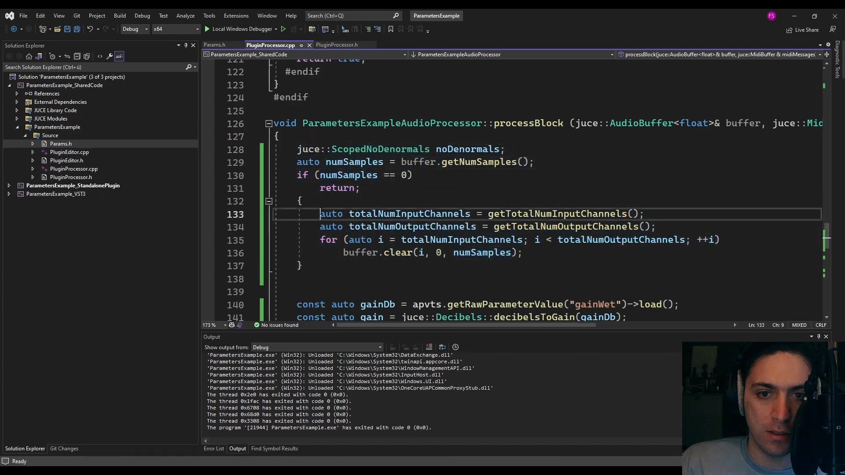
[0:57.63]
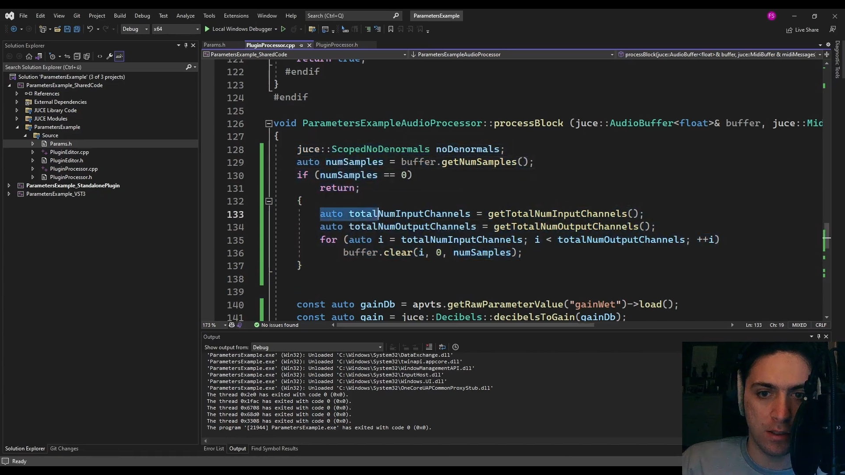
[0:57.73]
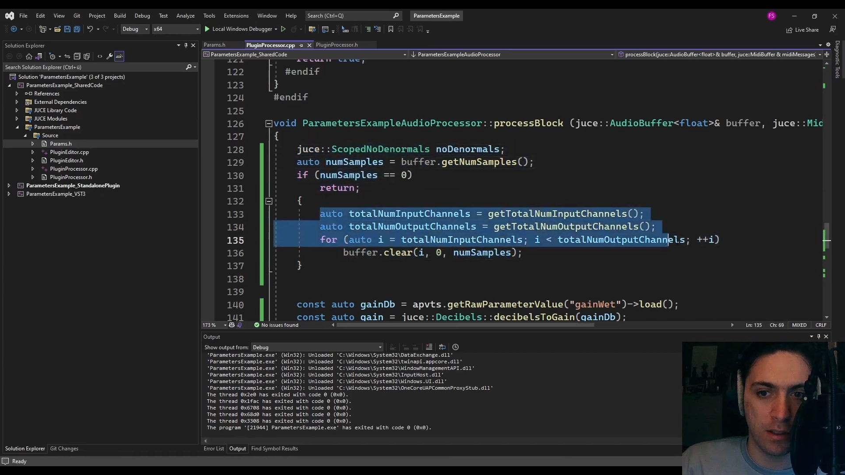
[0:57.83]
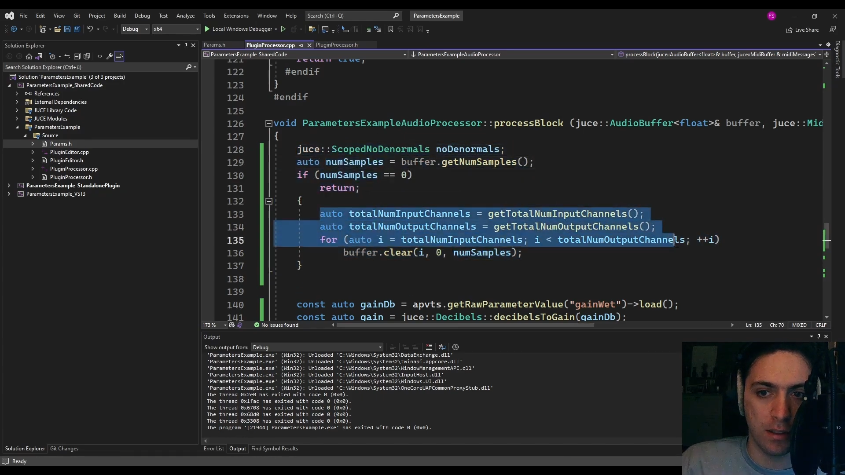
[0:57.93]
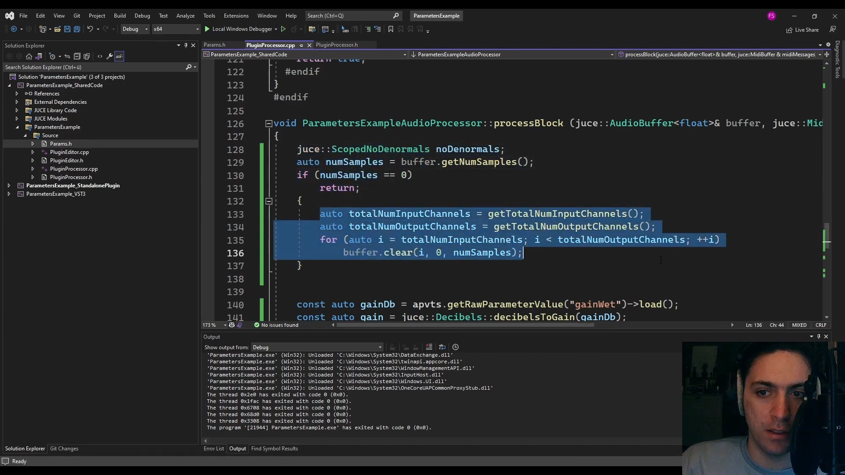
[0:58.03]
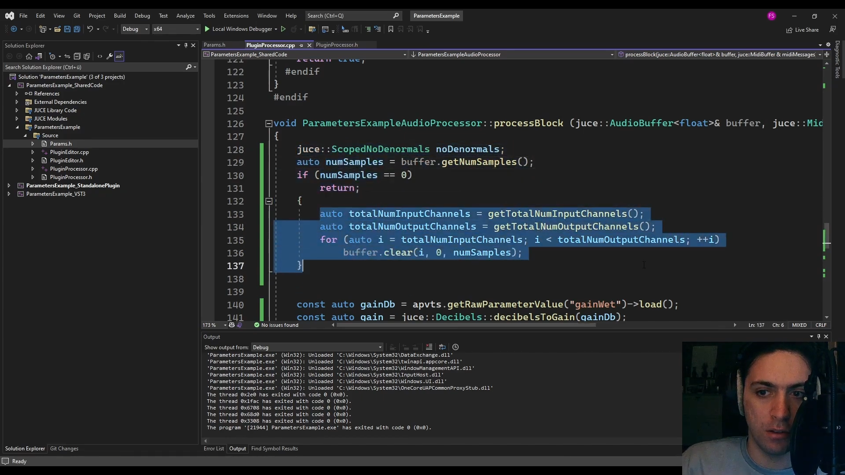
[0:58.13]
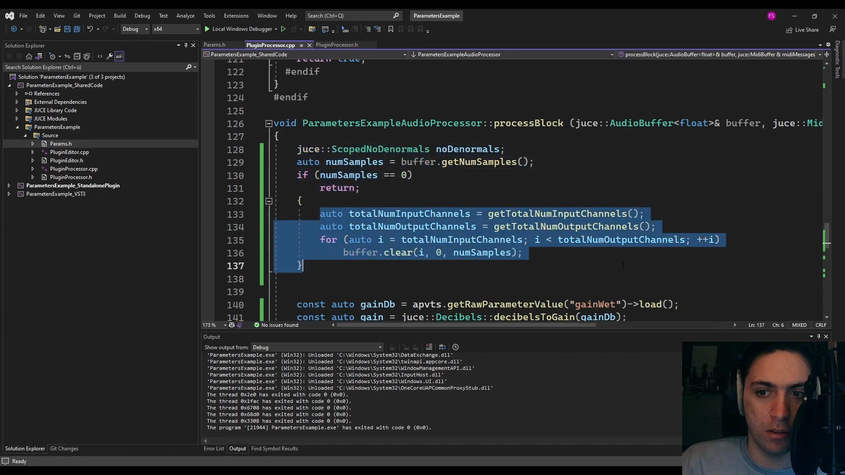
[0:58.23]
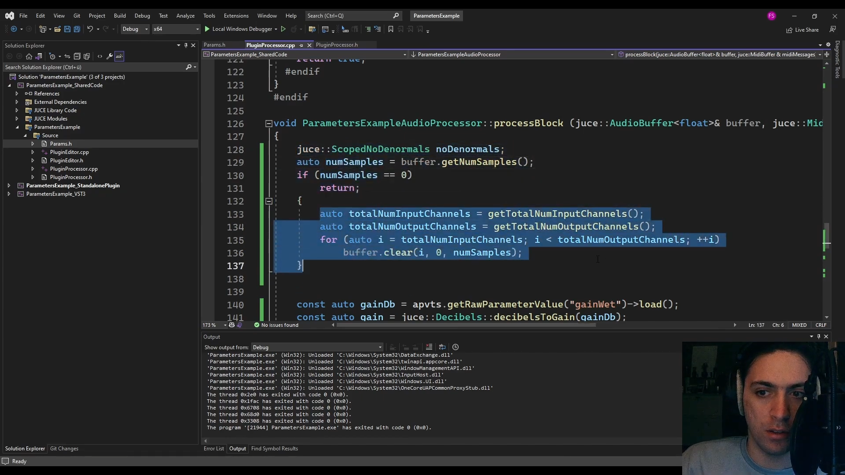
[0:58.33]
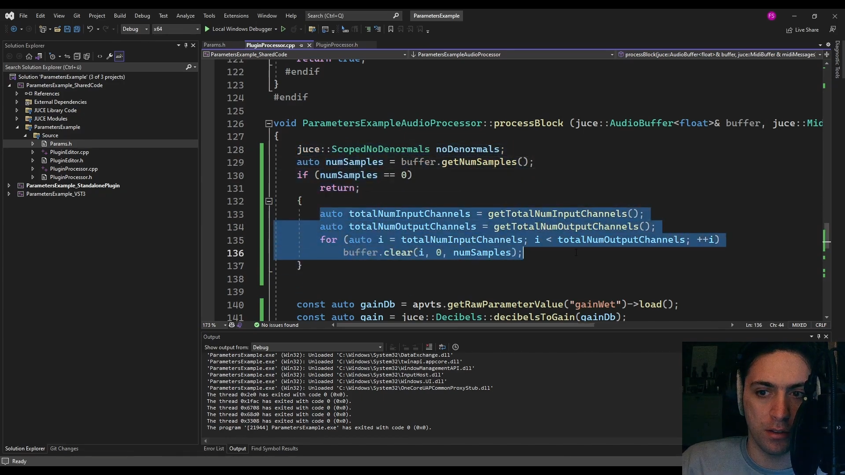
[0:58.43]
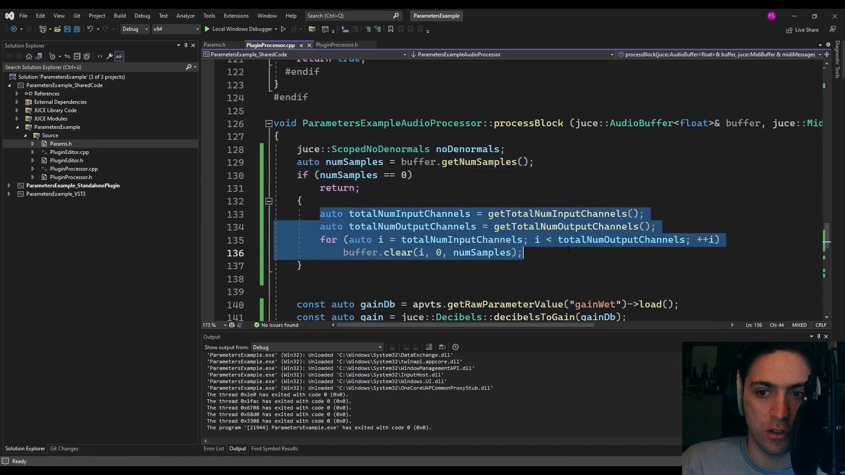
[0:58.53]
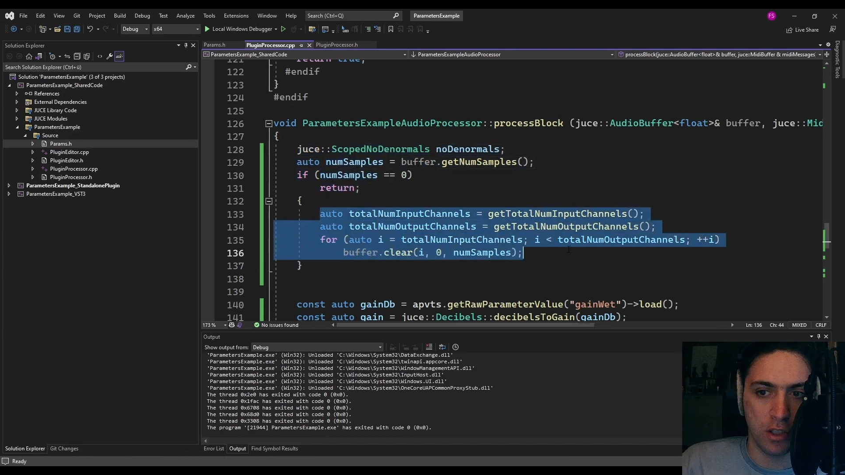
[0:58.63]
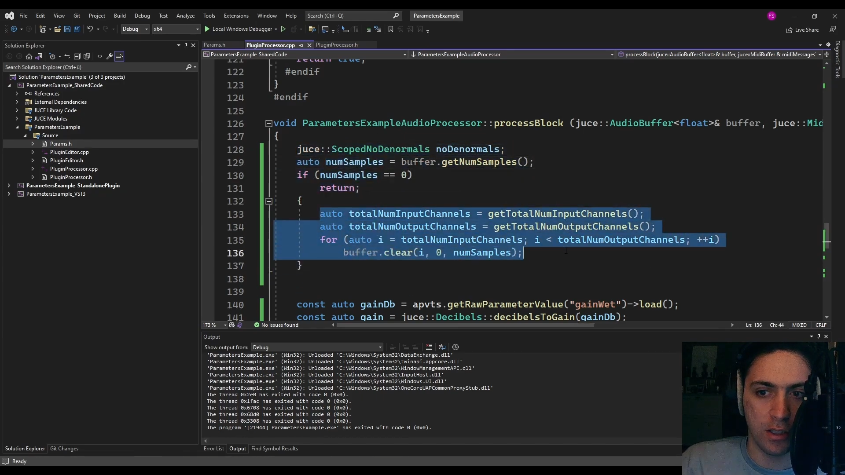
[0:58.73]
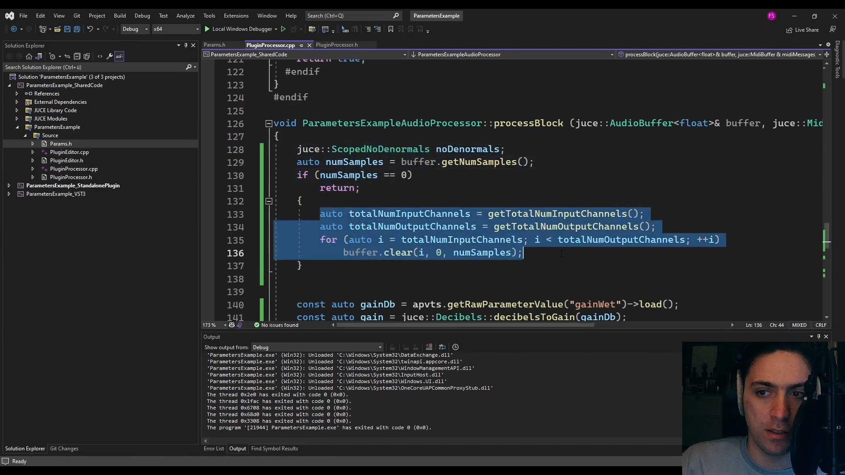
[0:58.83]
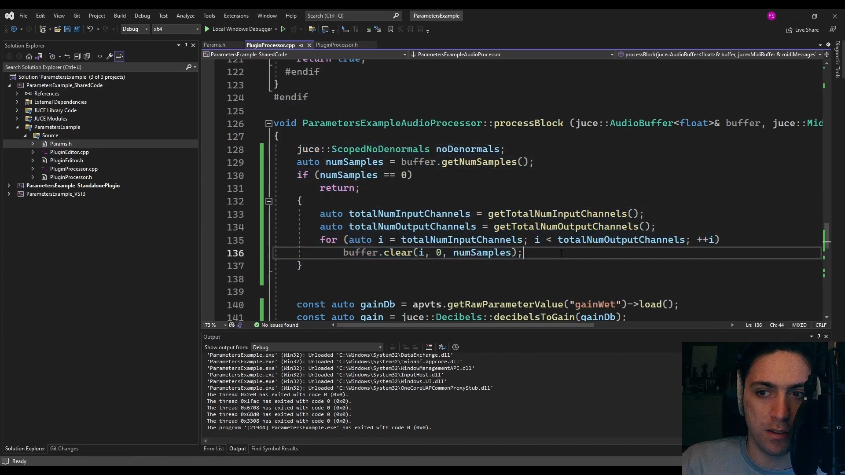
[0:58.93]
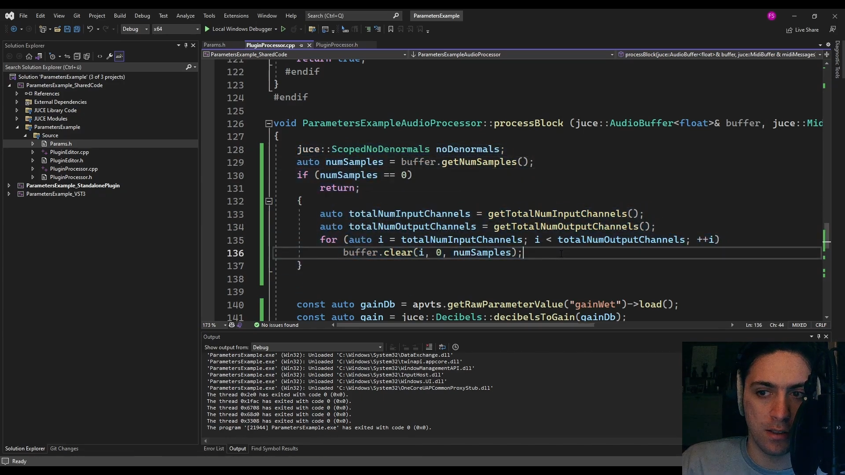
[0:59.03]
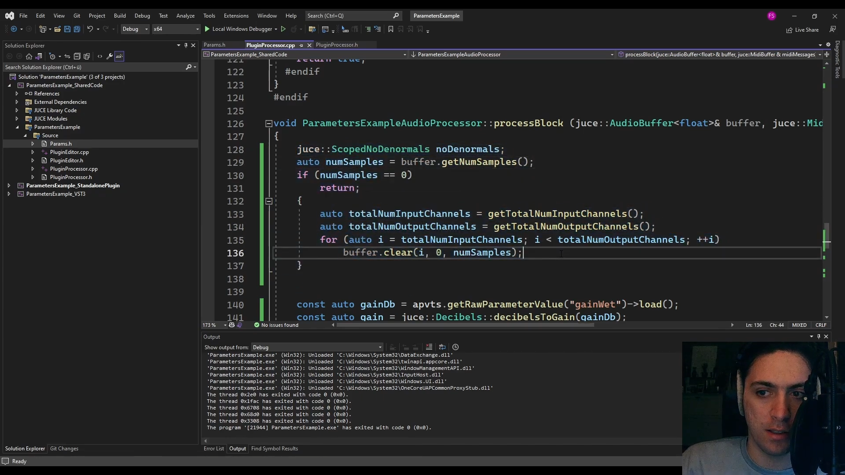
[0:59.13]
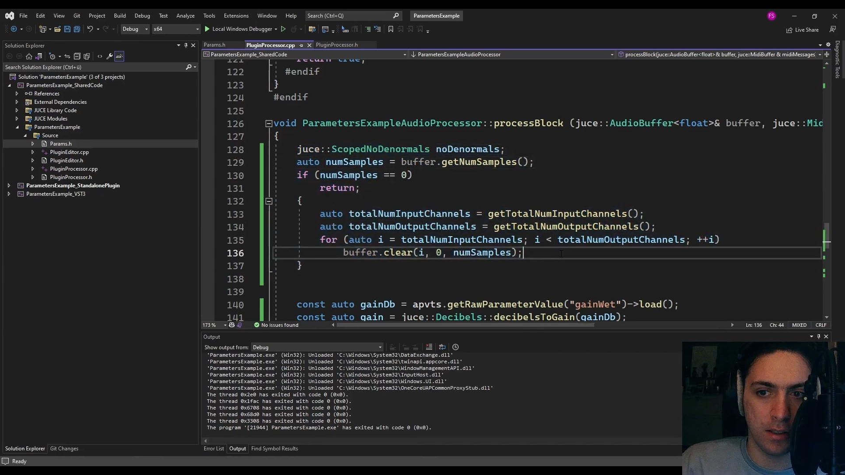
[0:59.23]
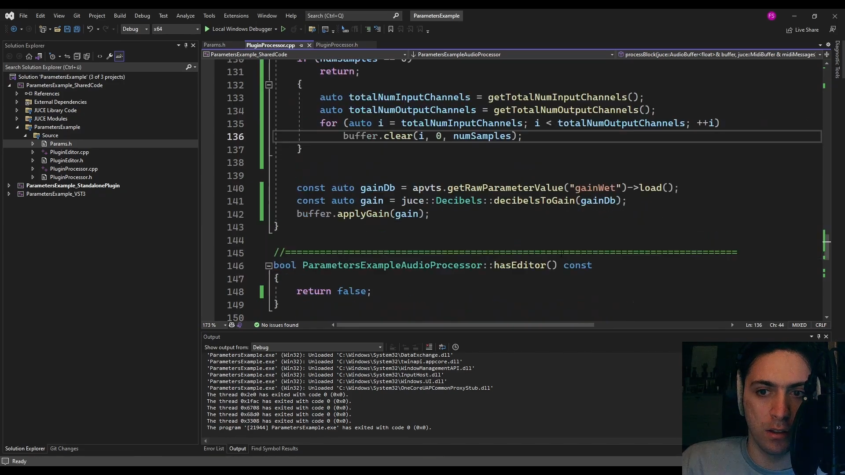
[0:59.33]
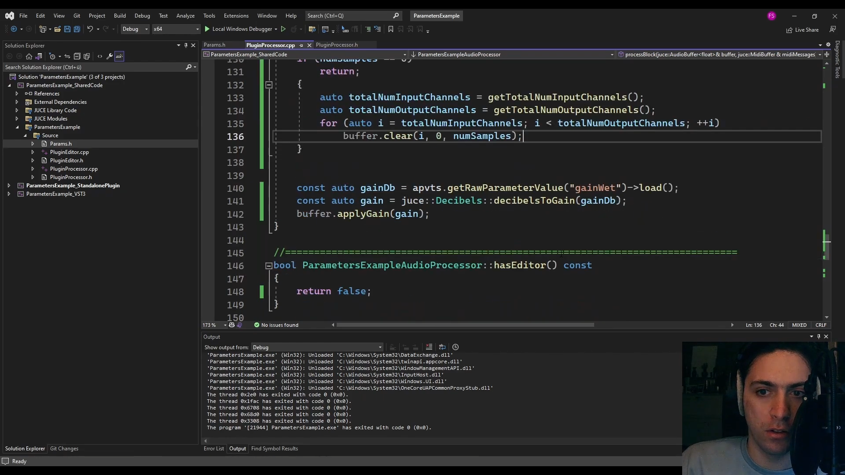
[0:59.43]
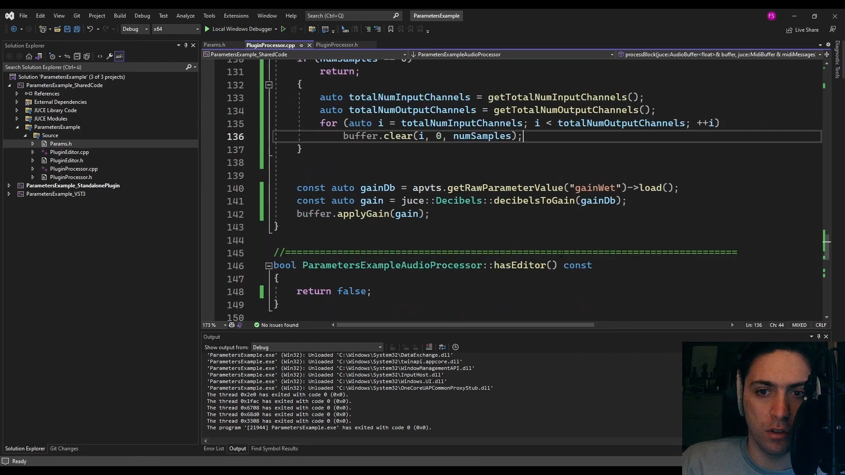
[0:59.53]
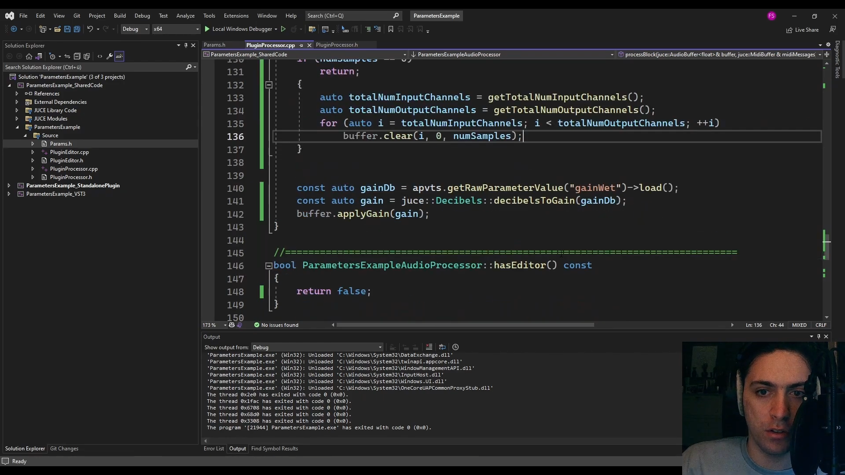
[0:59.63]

then clear all the channels that are not